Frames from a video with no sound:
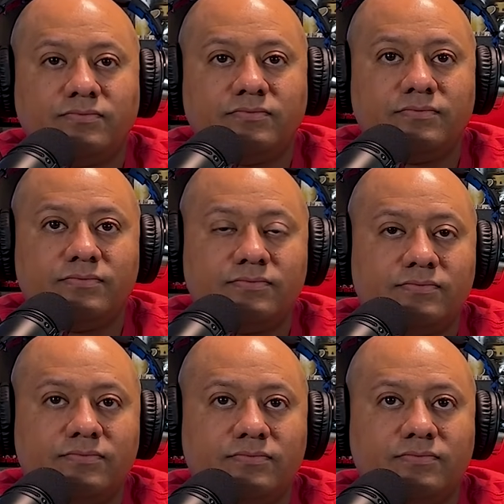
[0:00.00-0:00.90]

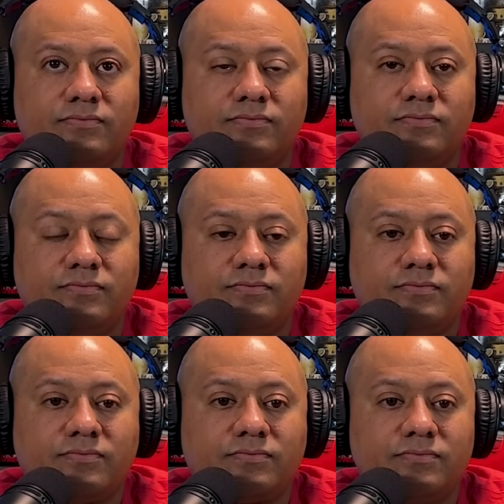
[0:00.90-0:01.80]

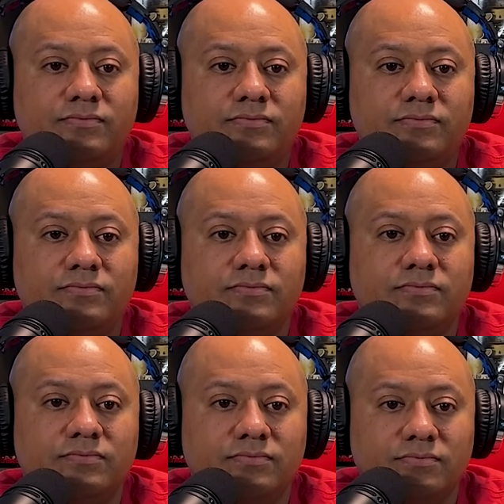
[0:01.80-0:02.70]

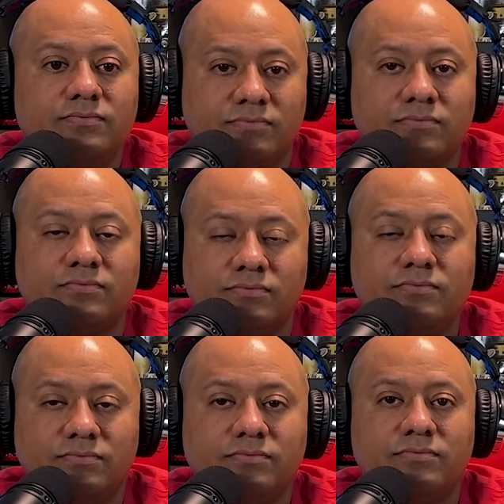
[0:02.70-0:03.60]

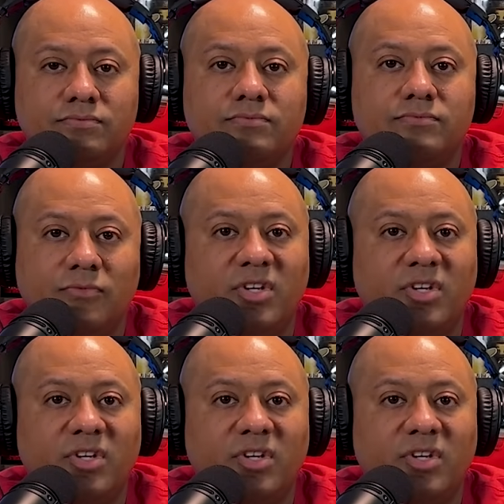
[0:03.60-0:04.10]
The person shown says nothing.